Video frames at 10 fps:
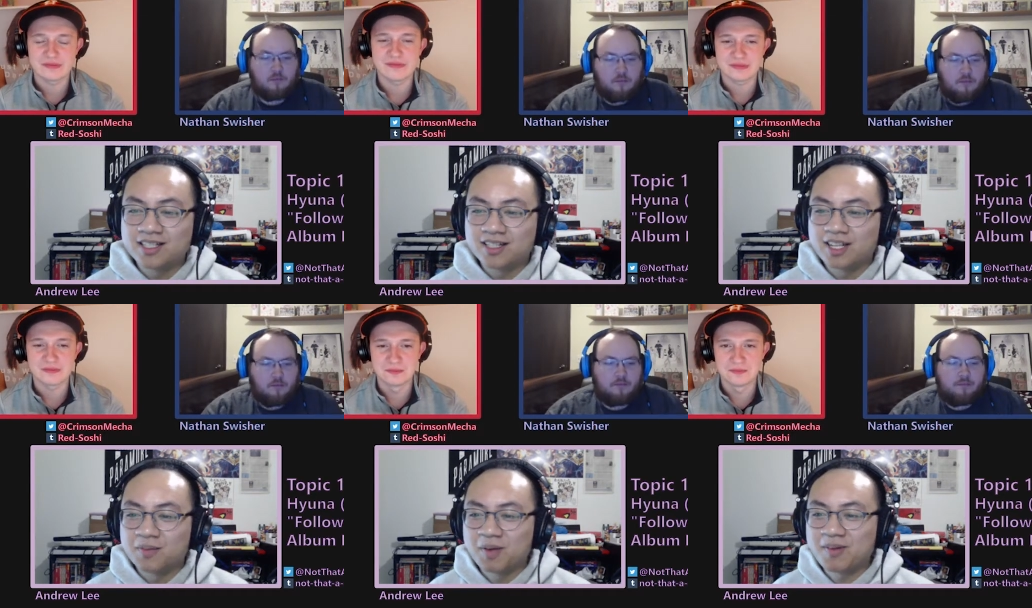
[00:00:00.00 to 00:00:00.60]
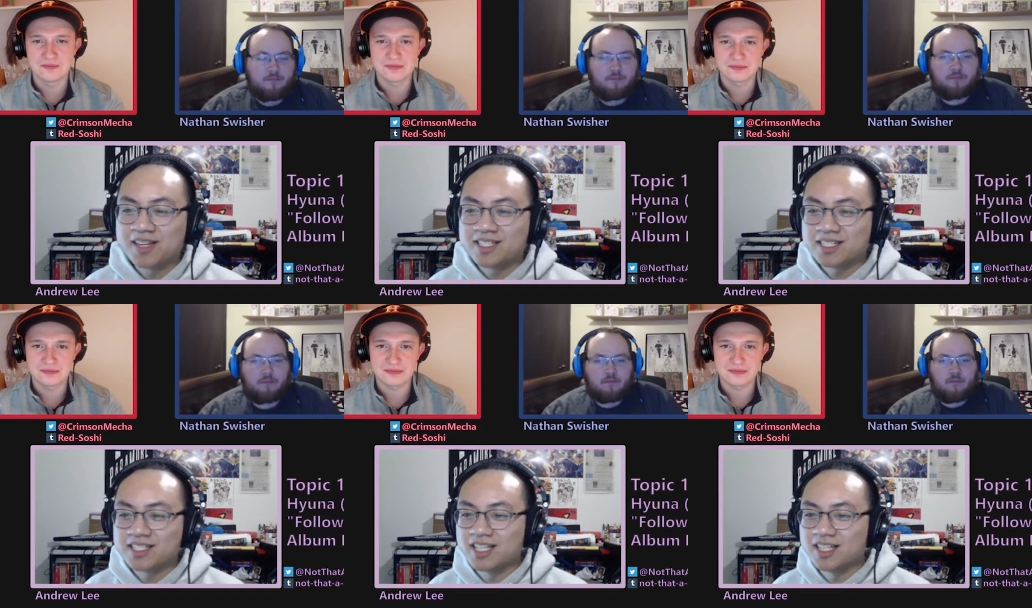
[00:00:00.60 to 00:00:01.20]
Speaker 1: the K-pop cast,
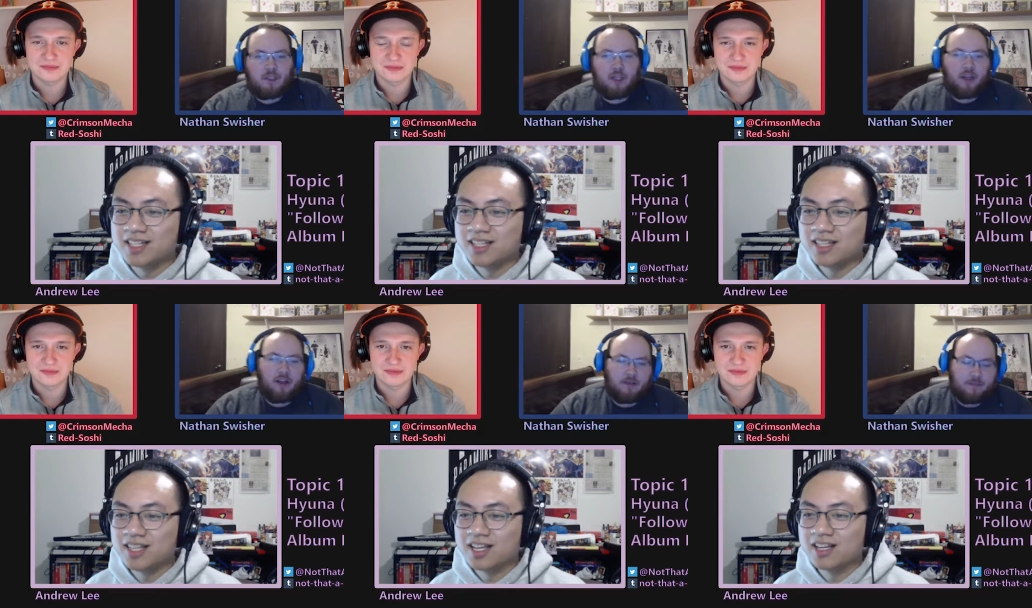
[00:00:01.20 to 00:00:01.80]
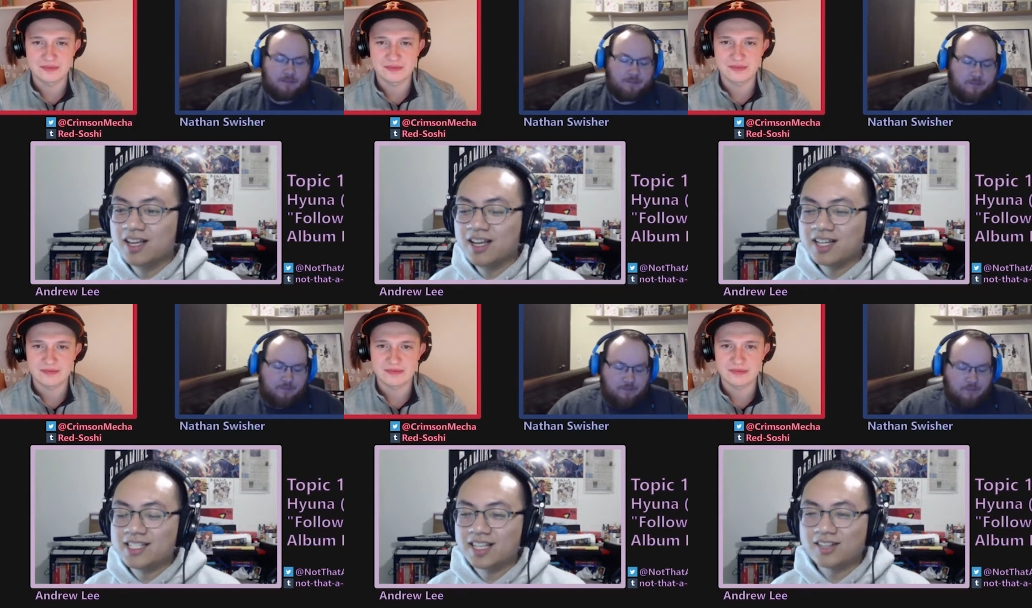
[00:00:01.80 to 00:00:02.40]
because they yeah yeah
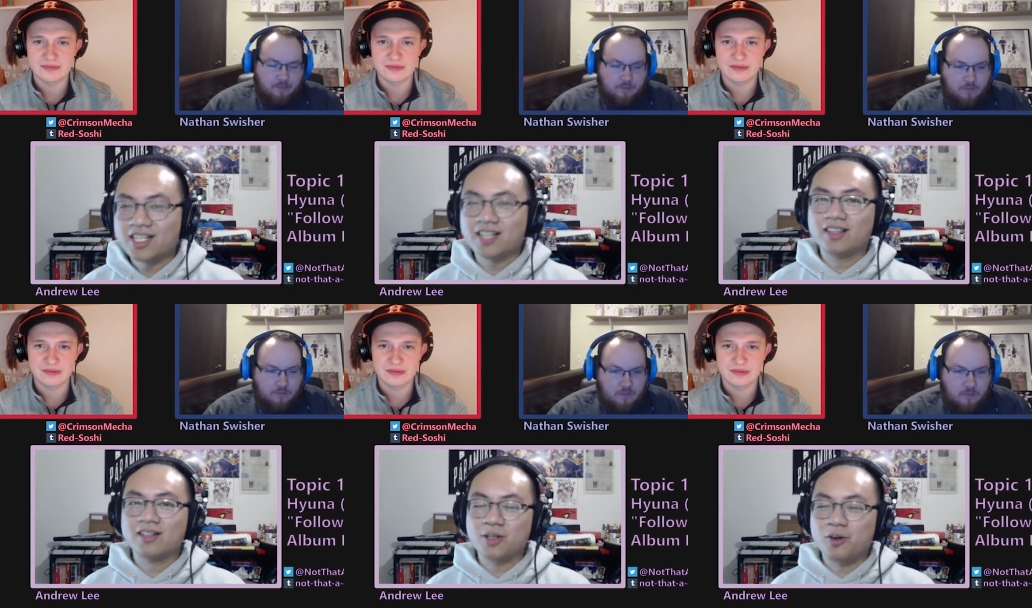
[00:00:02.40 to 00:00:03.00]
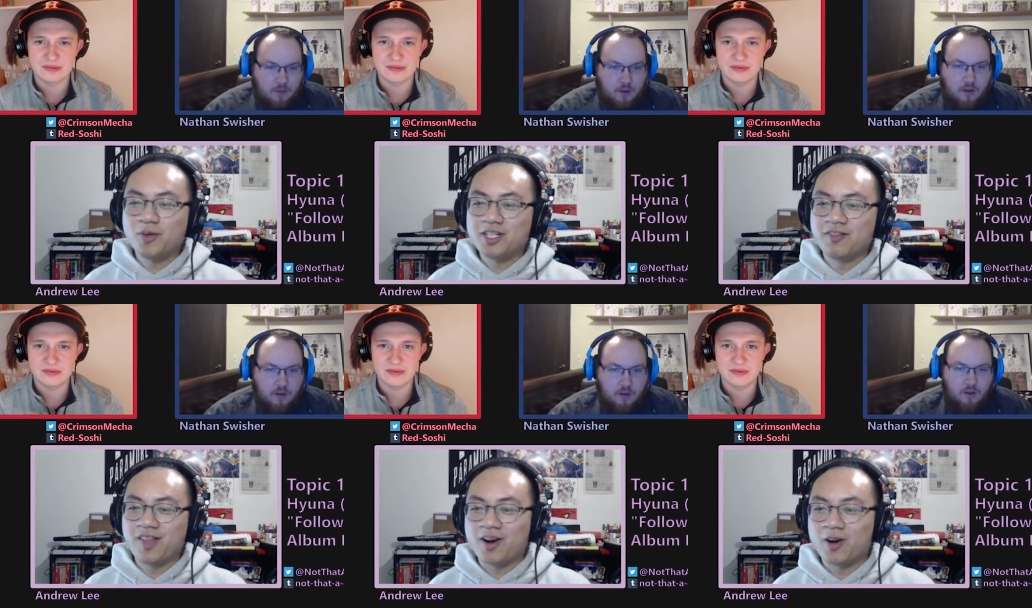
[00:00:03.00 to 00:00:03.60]
because like there's like there's a whole bunch
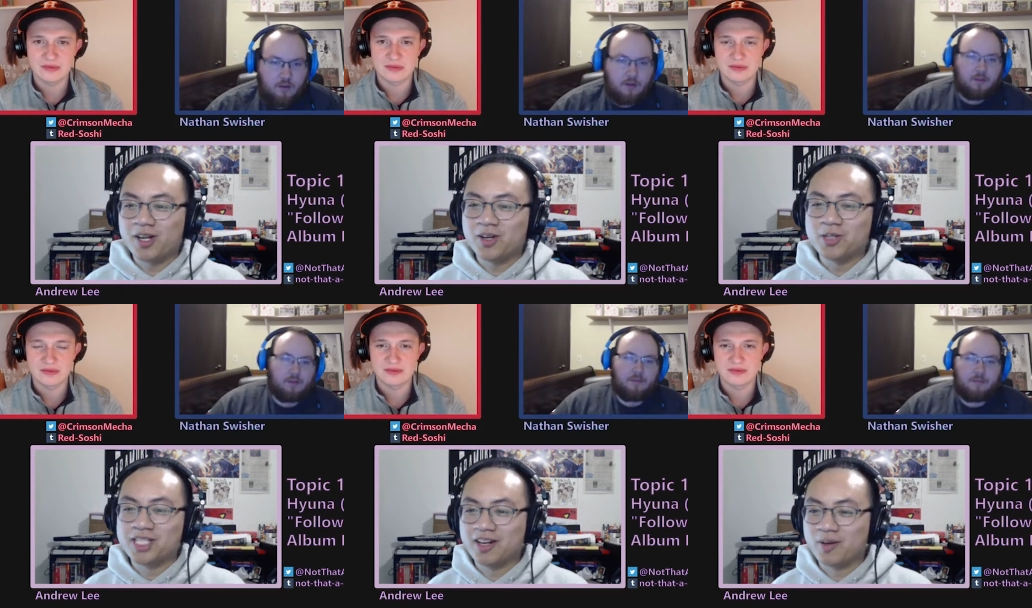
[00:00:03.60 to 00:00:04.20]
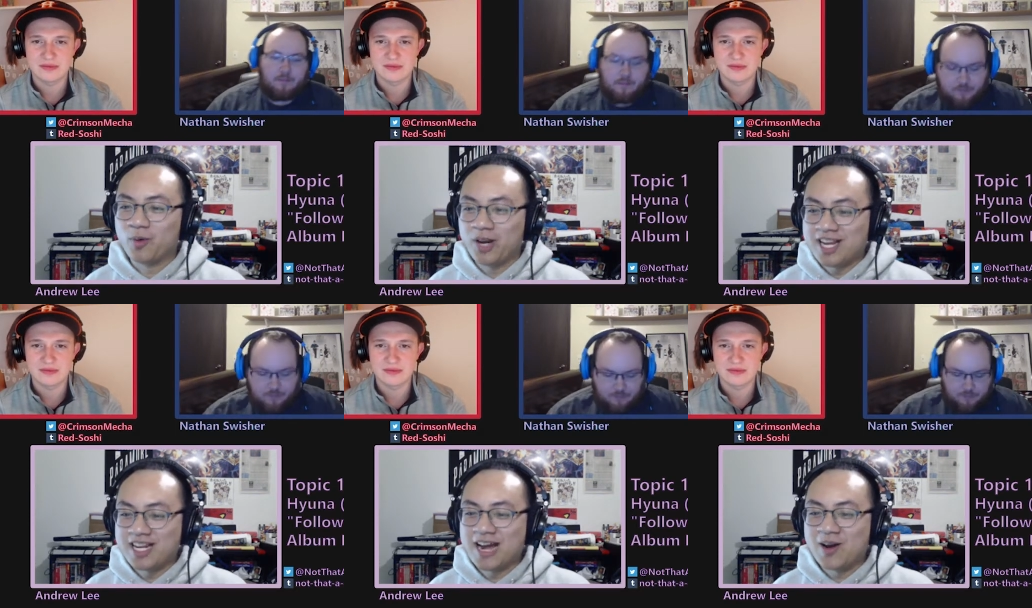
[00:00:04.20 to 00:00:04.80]
of like articles that are
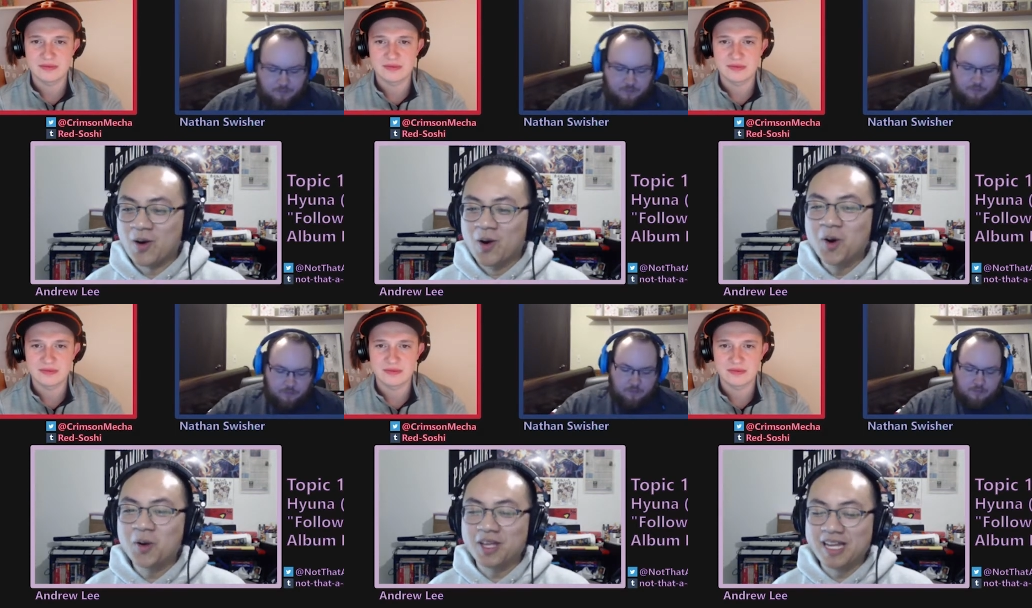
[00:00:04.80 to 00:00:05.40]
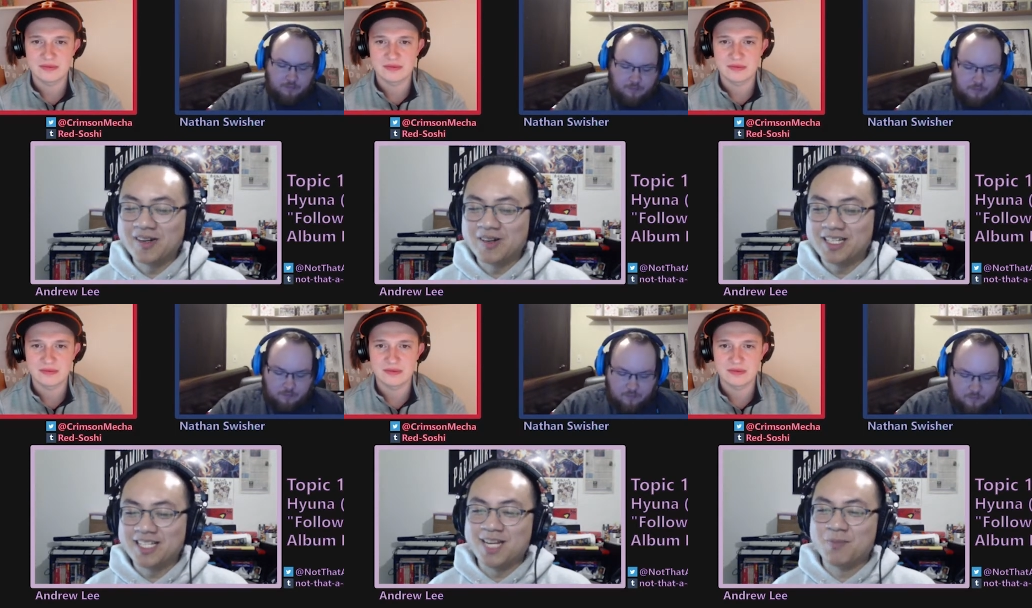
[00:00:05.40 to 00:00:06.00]
breaking down oh the inner
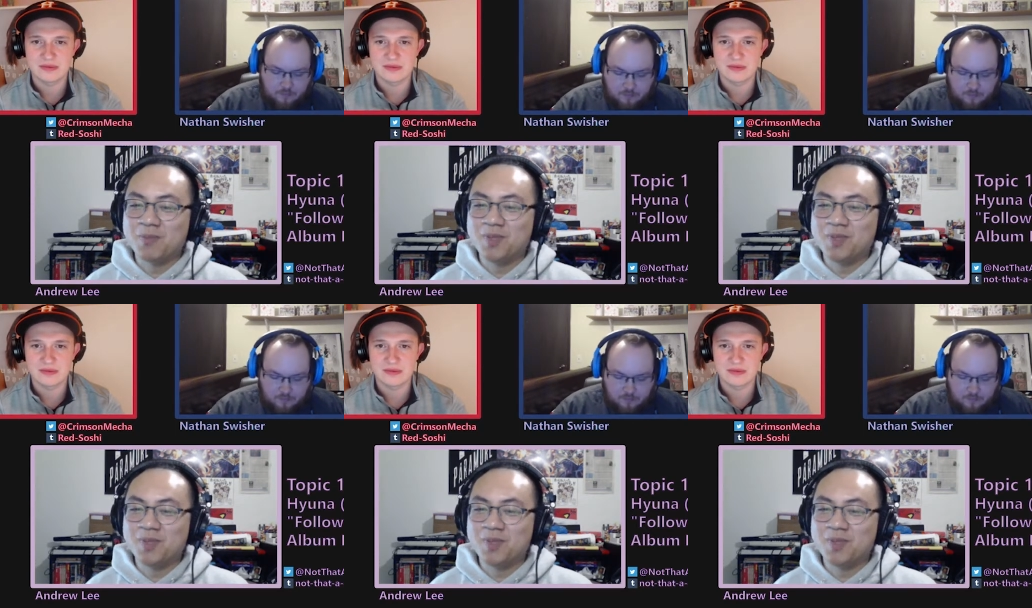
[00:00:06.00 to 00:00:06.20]
deep